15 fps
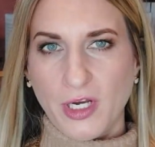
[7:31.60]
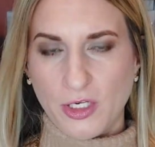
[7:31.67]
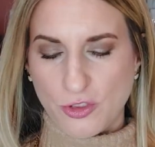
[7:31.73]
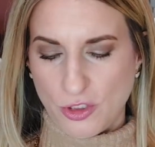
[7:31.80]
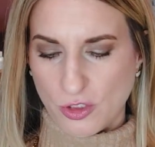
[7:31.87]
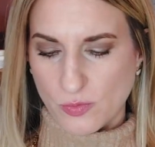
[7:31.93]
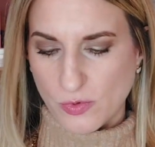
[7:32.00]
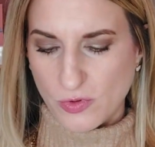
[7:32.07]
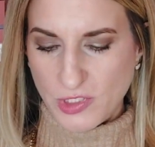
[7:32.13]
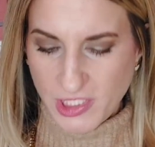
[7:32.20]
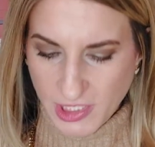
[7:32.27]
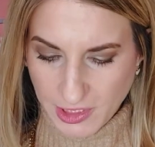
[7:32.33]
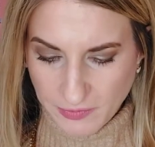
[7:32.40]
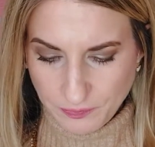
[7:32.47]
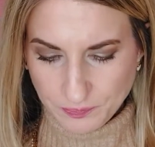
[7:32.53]
into your
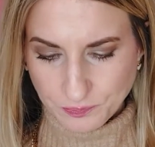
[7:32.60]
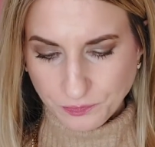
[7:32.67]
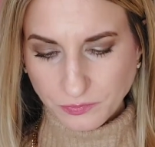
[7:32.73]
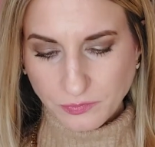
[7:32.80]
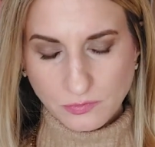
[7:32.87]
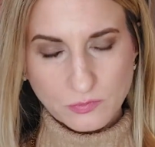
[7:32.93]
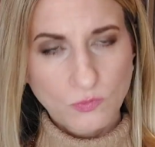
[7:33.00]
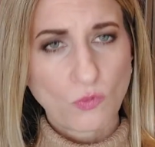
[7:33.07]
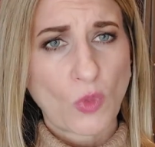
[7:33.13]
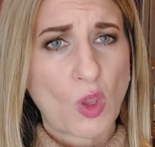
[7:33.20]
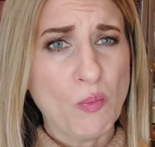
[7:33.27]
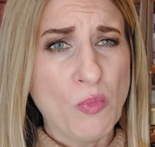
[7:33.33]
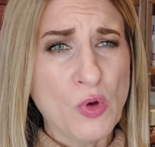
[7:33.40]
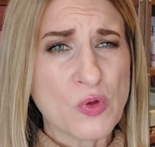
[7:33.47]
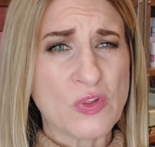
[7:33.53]
routine.
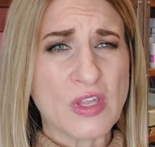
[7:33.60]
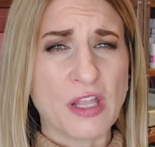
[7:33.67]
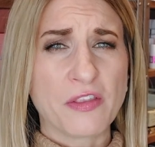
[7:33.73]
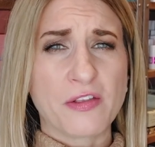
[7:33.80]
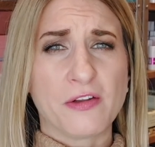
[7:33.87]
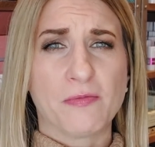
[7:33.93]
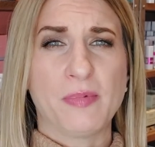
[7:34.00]
Most sensitive